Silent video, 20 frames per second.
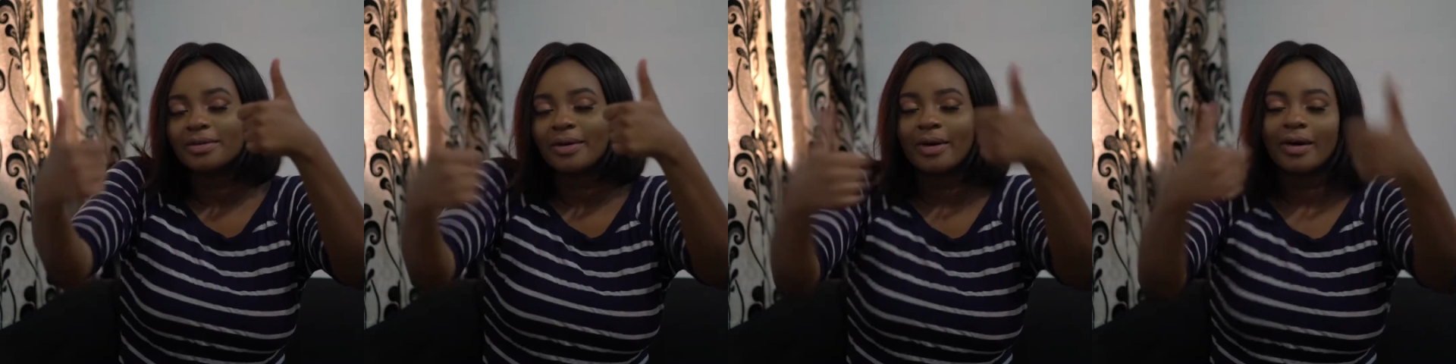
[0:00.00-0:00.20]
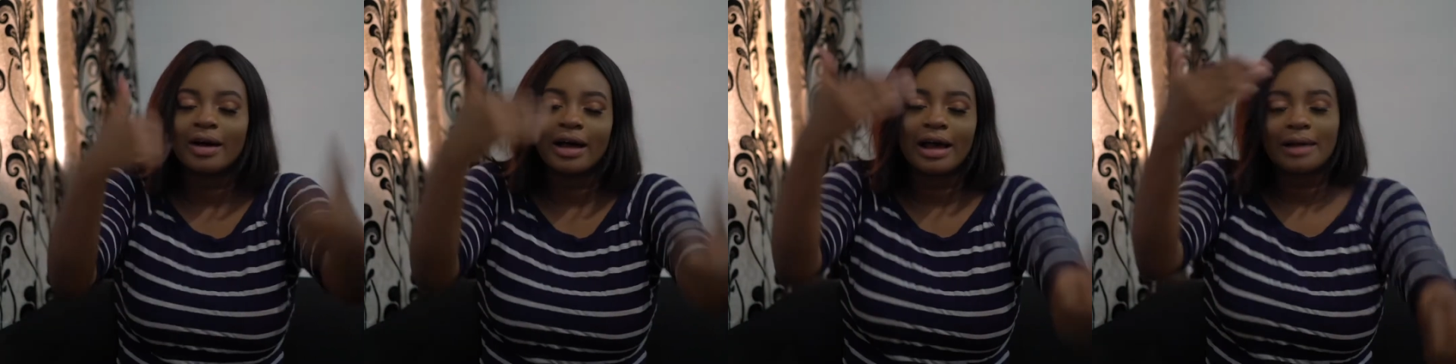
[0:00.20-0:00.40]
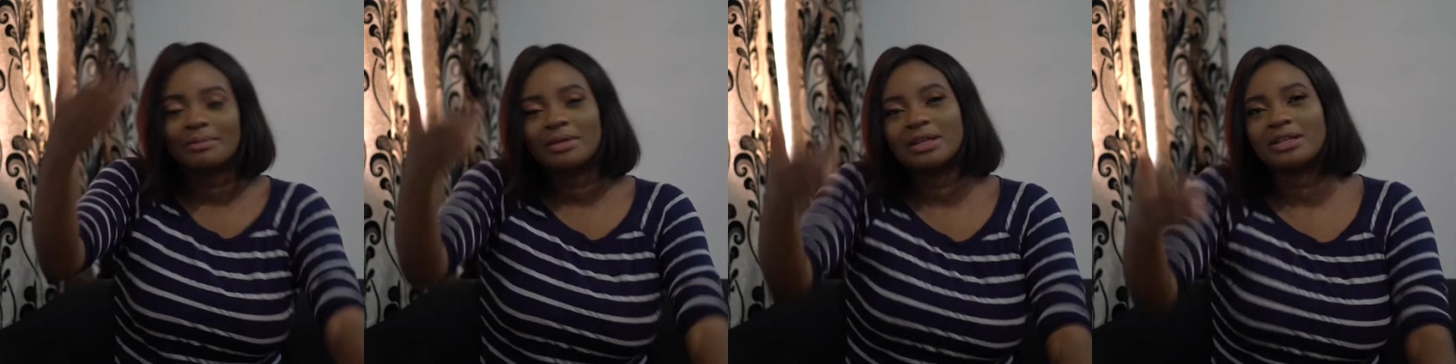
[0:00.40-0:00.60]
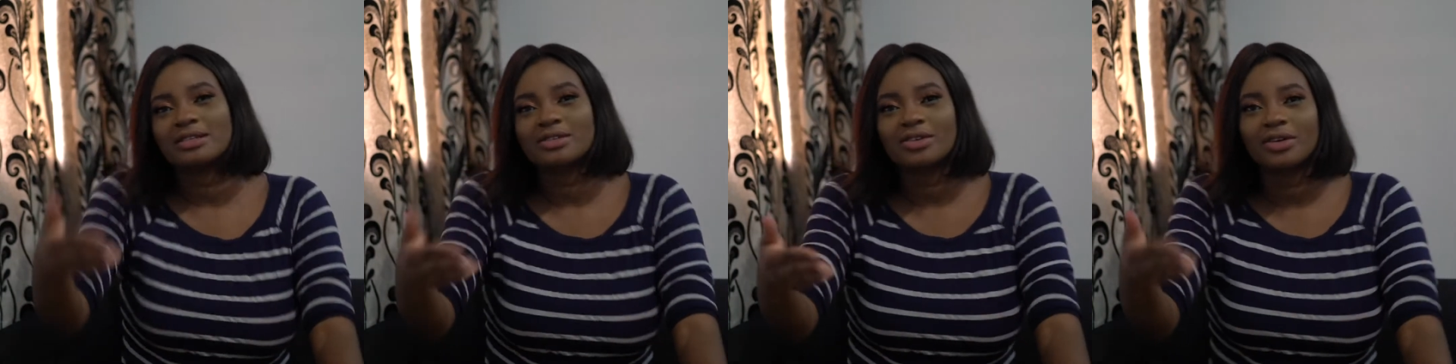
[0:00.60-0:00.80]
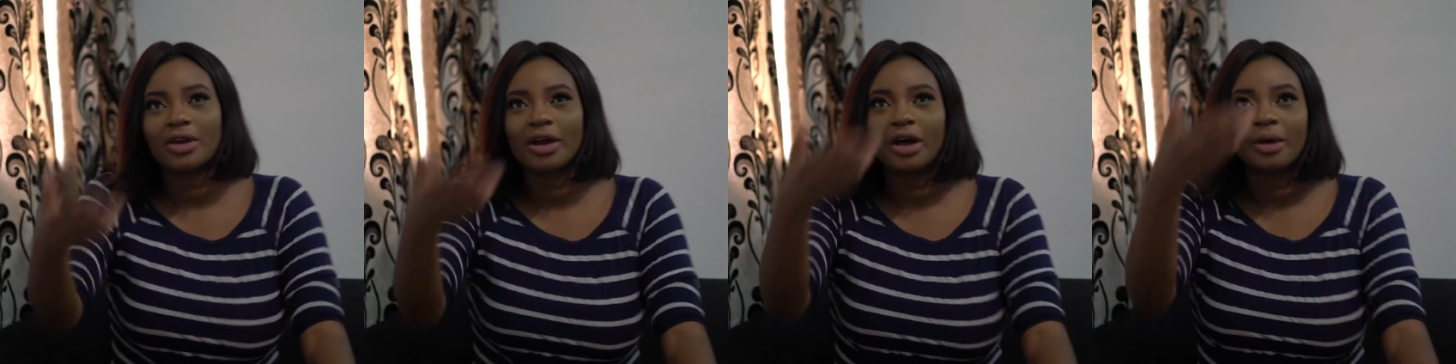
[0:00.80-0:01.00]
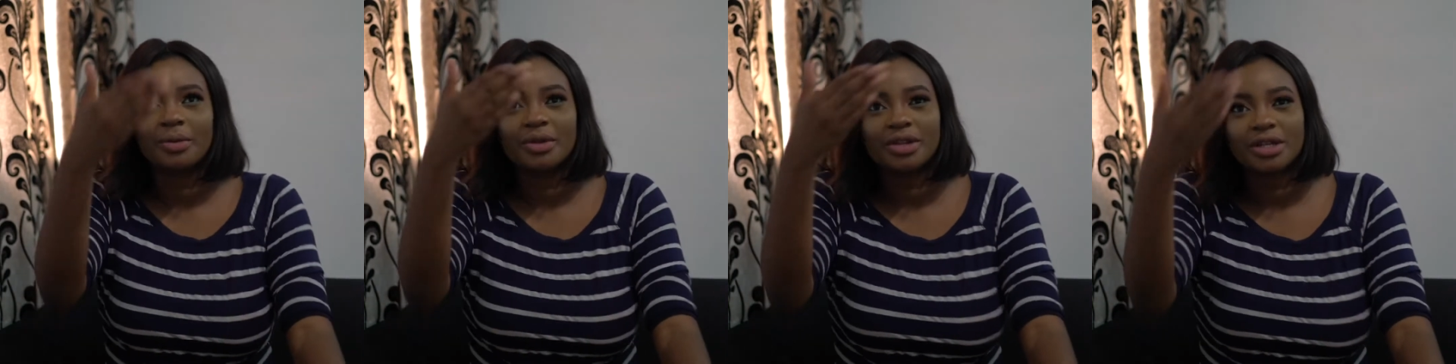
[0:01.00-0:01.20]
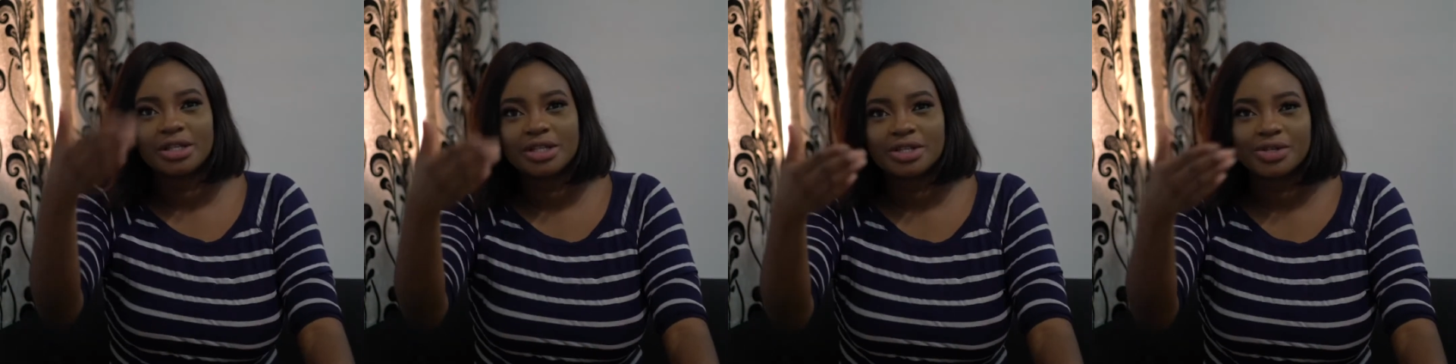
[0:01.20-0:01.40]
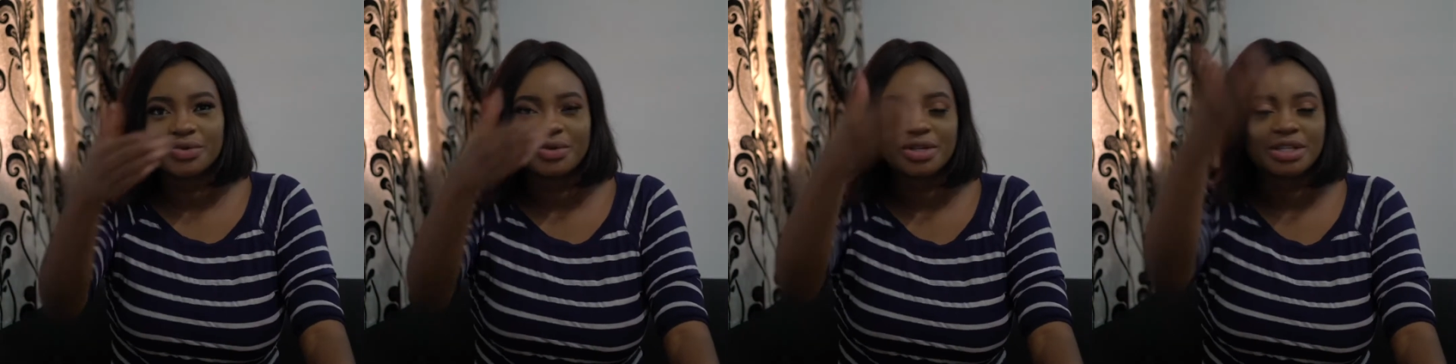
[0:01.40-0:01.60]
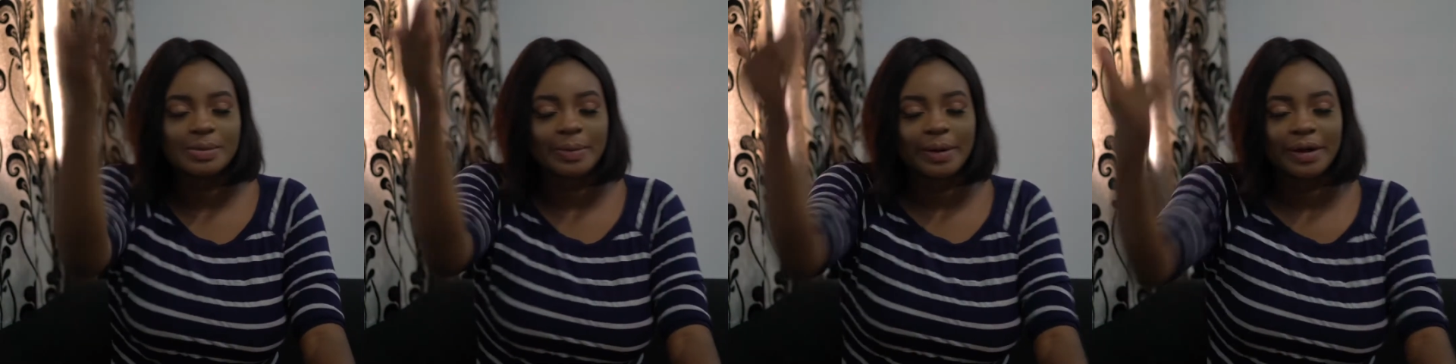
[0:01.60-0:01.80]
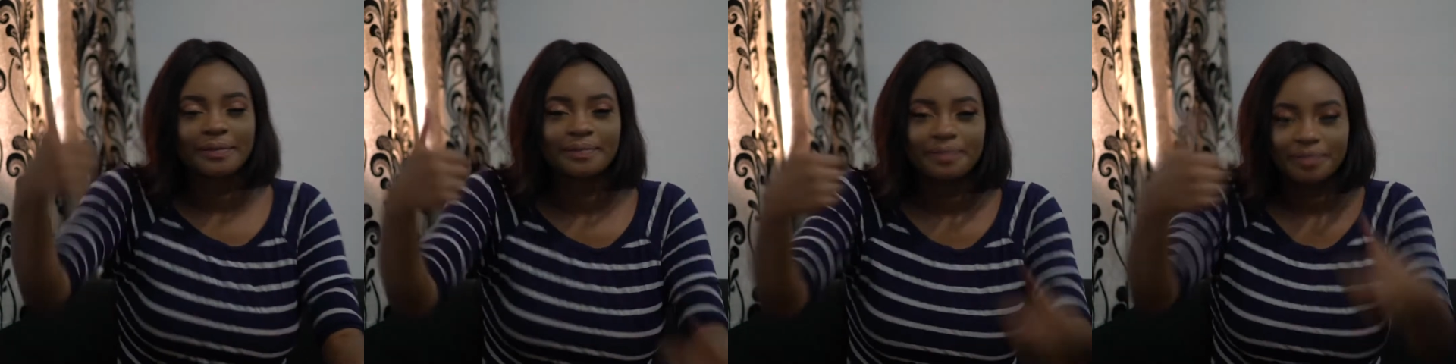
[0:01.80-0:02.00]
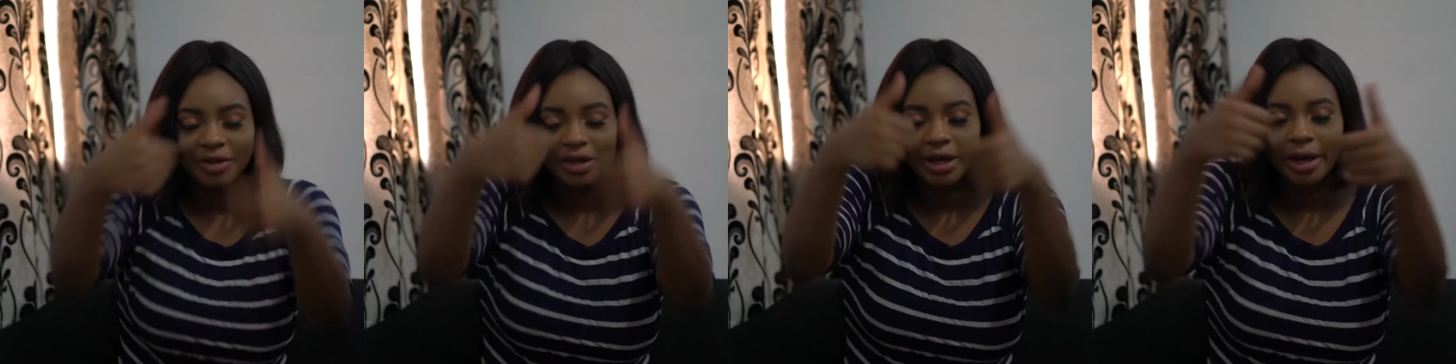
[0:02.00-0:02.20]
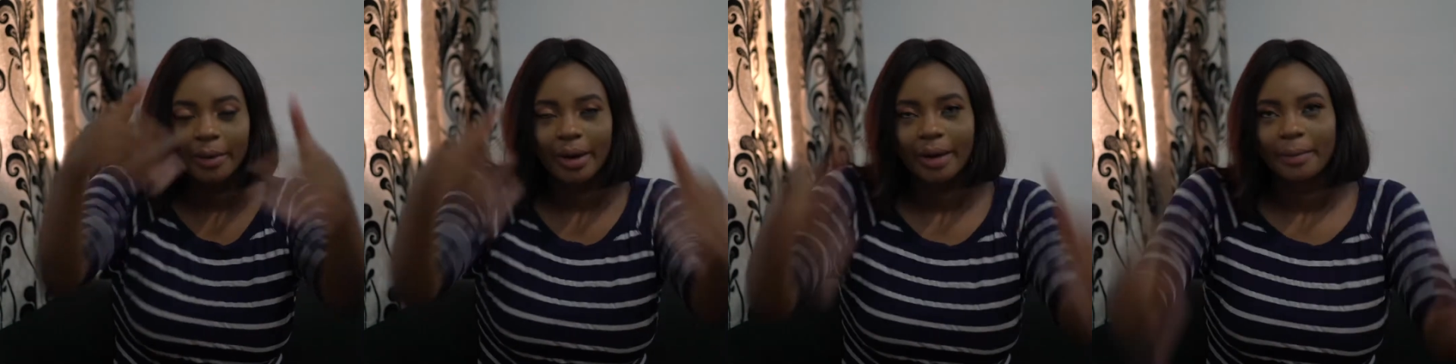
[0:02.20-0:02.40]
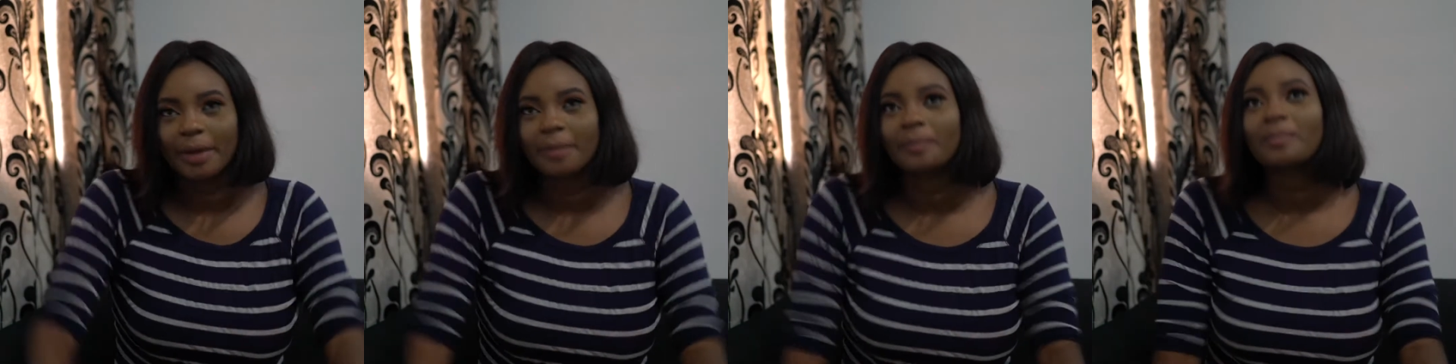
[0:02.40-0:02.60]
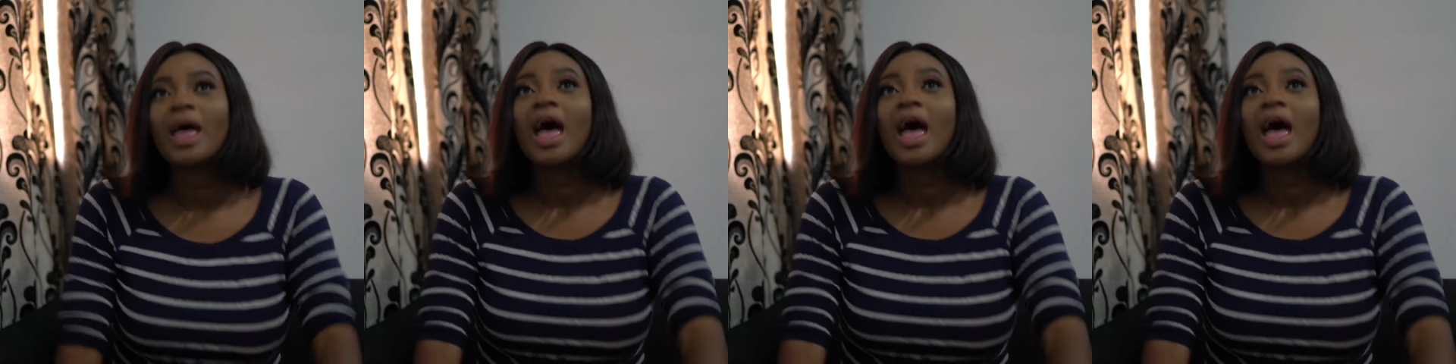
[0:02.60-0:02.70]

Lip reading: Well, I mean, it's not your elbow that needs grease, but you get what I mean.